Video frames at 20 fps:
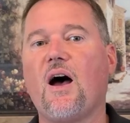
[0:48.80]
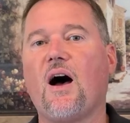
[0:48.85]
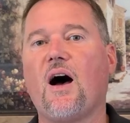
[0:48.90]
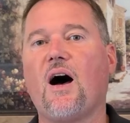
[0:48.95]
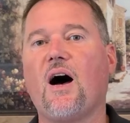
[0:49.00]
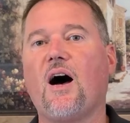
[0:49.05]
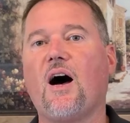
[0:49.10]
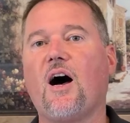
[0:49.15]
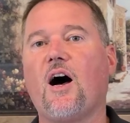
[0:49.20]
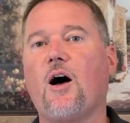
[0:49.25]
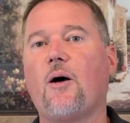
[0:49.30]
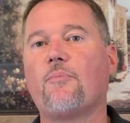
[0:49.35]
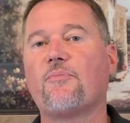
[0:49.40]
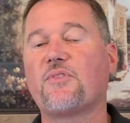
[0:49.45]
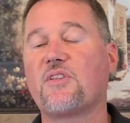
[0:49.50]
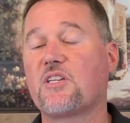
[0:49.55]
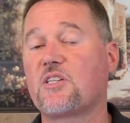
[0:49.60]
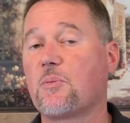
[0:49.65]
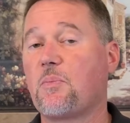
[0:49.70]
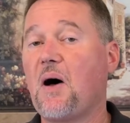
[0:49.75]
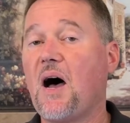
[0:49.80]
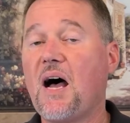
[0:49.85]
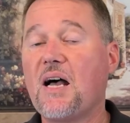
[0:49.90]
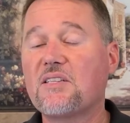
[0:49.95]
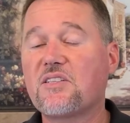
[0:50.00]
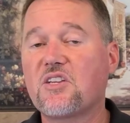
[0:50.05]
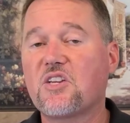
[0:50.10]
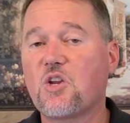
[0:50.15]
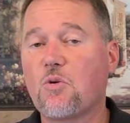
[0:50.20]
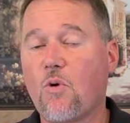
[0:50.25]
The
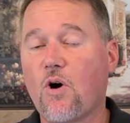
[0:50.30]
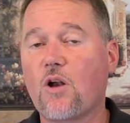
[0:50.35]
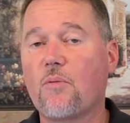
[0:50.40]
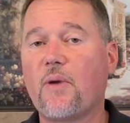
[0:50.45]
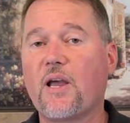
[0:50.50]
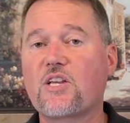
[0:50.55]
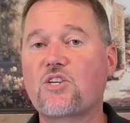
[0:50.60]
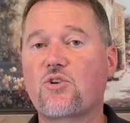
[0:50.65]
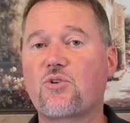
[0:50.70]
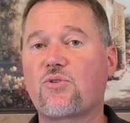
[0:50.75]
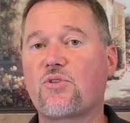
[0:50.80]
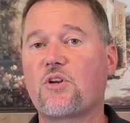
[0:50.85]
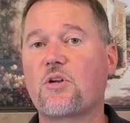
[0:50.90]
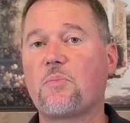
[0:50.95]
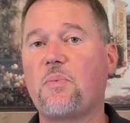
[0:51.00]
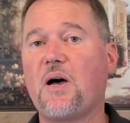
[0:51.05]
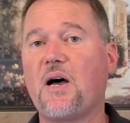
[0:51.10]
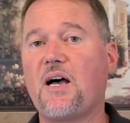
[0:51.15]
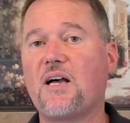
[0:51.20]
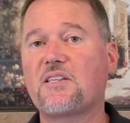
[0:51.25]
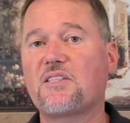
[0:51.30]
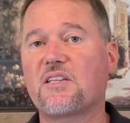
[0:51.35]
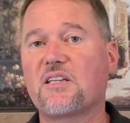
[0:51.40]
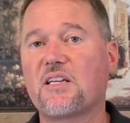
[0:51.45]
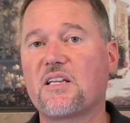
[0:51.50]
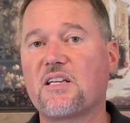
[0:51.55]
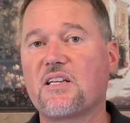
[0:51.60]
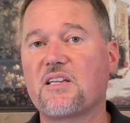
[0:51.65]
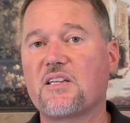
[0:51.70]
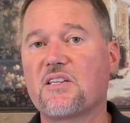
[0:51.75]
deposit, you want to make sure the deposit
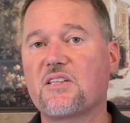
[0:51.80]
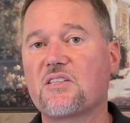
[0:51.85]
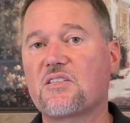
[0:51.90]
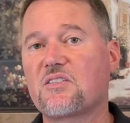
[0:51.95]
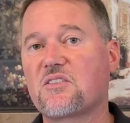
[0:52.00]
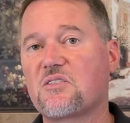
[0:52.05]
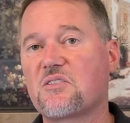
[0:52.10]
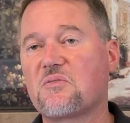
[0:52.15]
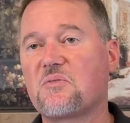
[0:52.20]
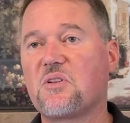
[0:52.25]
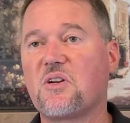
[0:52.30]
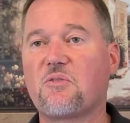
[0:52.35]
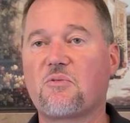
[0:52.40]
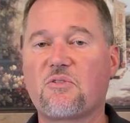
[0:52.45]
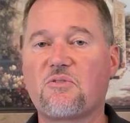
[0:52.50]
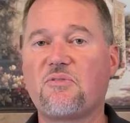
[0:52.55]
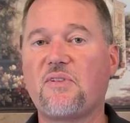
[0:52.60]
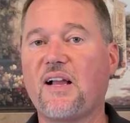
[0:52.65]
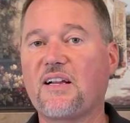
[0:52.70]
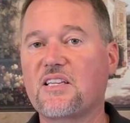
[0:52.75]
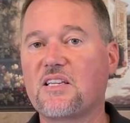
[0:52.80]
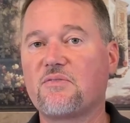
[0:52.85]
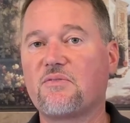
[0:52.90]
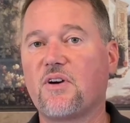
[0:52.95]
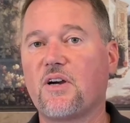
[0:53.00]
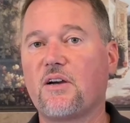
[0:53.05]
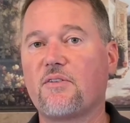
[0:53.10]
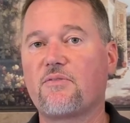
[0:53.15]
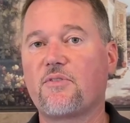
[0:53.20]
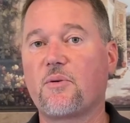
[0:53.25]
is reflective
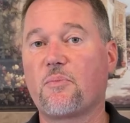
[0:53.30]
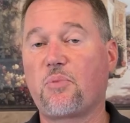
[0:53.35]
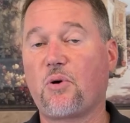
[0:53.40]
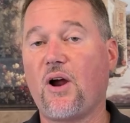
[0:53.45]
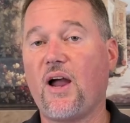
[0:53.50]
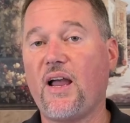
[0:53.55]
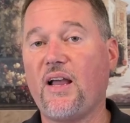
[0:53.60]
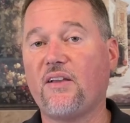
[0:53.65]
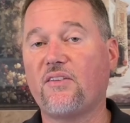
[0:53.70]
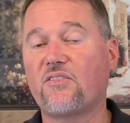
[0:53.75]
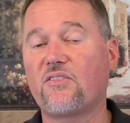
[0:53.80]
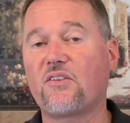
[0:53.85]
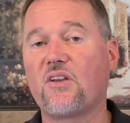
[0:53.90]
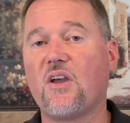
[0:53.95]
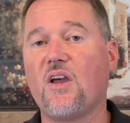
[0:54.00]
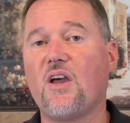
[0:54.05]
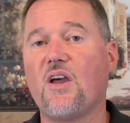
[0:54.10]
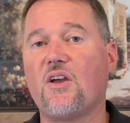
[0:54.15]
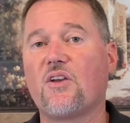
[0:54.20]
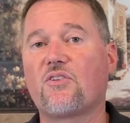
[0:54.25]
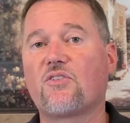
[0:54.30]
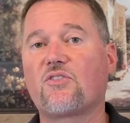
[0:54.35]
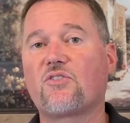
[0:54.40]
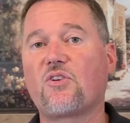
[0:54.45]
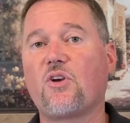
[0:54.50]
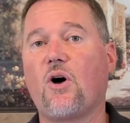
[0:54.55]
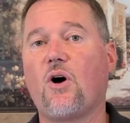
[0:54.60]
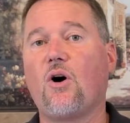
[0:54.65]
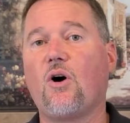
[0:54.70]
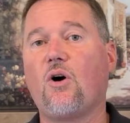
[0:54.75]
of the price.
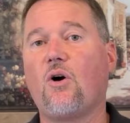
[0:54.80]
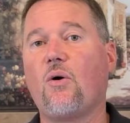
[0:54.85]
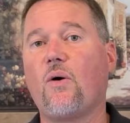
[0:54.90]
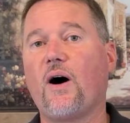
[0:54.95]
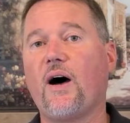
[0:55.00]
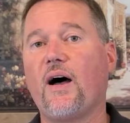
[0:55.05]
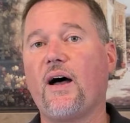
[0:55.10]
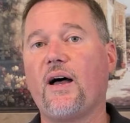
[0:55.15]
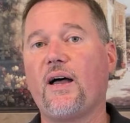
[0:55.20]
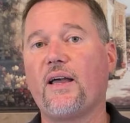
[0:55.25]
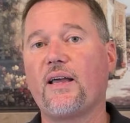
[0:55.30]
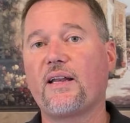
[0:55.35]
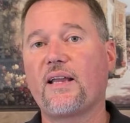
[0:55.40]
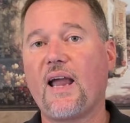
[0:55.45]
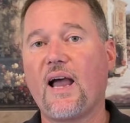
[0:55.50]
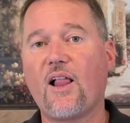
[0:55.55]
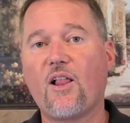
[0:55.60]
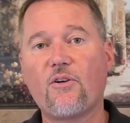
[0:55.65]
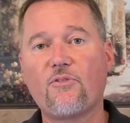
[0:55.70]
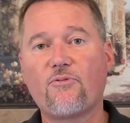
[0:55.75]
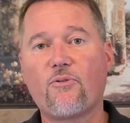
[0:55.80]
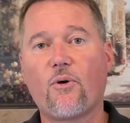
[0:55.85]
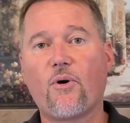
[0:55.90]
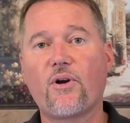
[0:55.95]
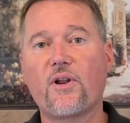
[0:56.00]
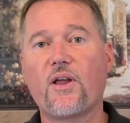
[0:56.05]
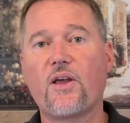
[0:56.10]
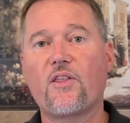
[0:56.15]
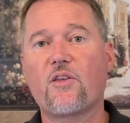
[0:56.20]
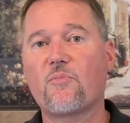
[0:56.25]
So in
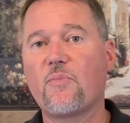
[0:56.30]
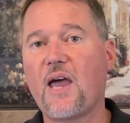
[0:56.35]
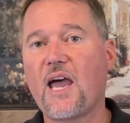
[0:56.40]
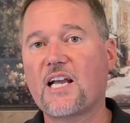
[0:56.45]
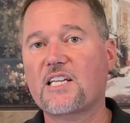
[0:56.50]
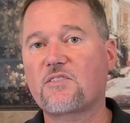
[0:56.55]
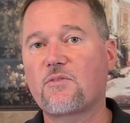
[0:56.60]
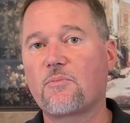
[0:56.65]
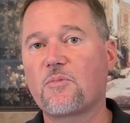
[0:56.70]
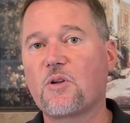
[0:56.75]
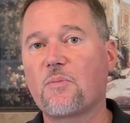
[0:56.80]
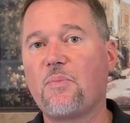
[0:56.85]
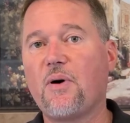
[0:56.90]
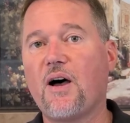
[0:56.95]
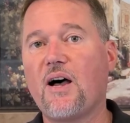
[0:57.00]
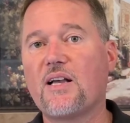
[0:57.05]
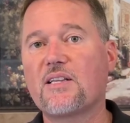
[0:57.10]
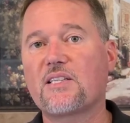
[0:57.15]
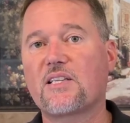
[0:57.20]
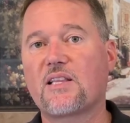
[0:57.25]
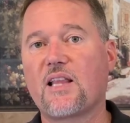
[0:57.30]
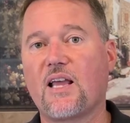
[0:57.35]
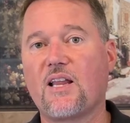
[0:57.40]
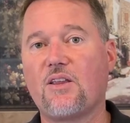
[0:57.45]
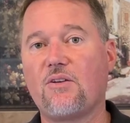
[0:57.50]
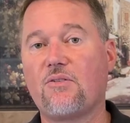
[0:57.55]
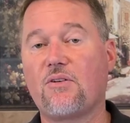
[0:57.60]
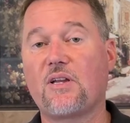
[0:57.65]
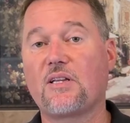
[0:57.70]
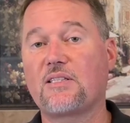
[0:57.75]
California, the maximum deposit that
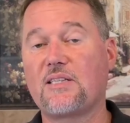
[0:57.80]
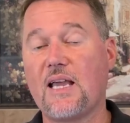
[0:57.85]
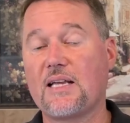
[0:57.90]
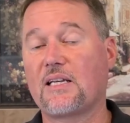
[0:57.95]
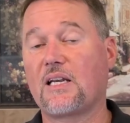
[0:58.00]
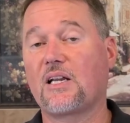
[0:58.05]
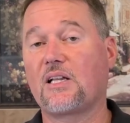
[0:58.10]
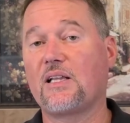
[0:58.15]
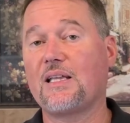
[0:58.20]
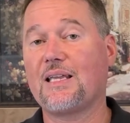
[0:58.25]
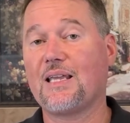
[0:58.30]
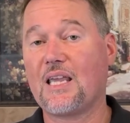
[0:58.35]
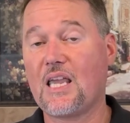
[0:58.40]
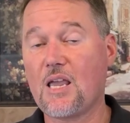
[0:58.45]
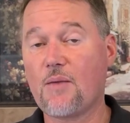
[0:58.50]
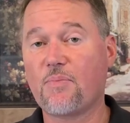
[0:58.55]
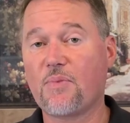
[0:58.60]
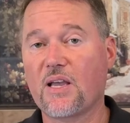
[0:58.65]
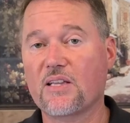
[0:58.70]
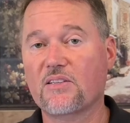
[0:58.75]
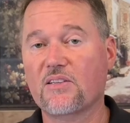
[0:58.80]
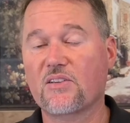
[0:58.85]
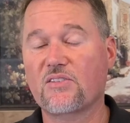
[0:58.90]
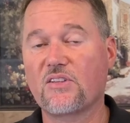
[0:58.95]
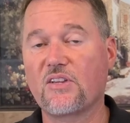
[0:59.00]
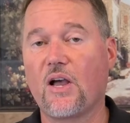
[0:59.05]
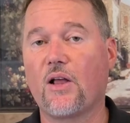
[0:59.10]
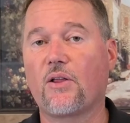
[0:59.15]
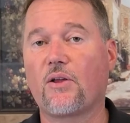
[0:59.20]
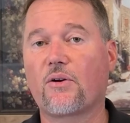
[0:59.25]
you could technically keep as a
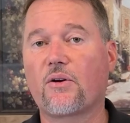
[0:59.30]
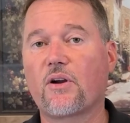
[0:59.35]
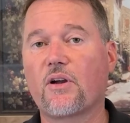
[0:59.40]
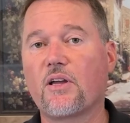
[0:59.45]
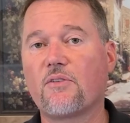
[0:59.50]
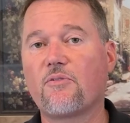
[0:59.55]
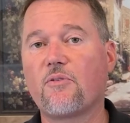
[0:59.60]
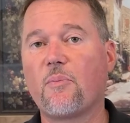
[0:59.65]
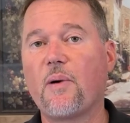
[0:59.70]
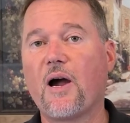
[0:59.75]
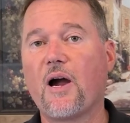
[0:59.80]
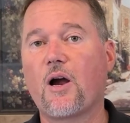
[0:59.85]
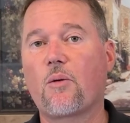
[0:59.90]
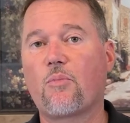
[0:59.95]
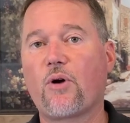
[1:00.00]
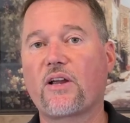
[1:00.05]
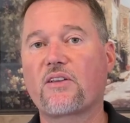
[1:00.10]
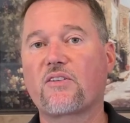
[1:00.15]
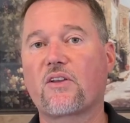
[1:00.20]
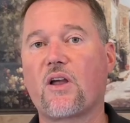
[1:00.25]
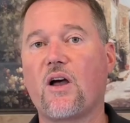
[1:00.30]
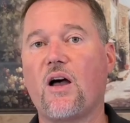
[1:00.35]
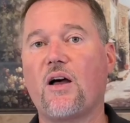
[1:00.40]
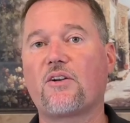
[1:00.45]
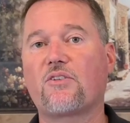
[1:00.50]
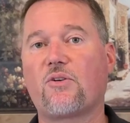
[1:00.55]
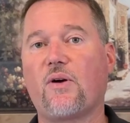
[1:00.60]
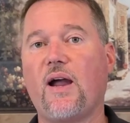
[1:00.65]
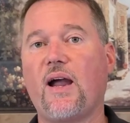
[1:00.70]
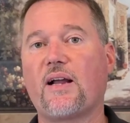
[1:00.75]
seller if a buyer breaks a
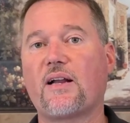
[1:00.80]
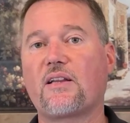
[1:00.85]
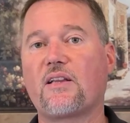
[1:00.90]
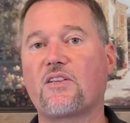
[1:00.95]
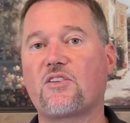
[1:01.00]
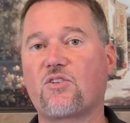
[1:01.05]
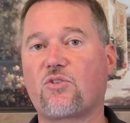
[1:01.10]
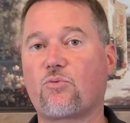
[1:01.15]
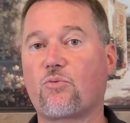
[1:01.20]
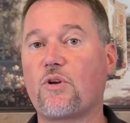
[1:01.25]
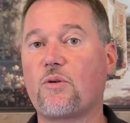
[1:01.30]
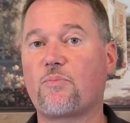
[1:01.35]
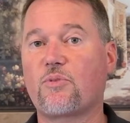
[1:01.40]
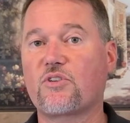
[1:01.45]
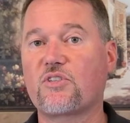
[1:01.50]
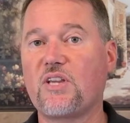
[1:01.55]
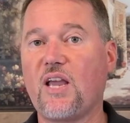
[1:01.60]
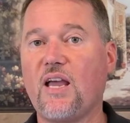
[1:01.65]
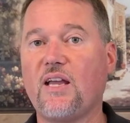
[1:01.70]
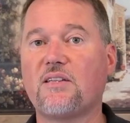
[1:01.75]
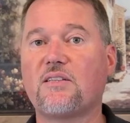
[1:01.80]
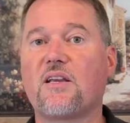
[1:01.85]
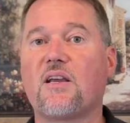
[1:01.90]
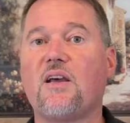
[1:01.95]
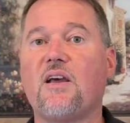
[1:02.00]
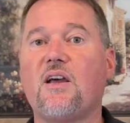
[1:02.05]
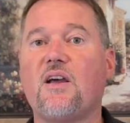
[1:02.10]
contract is 3%.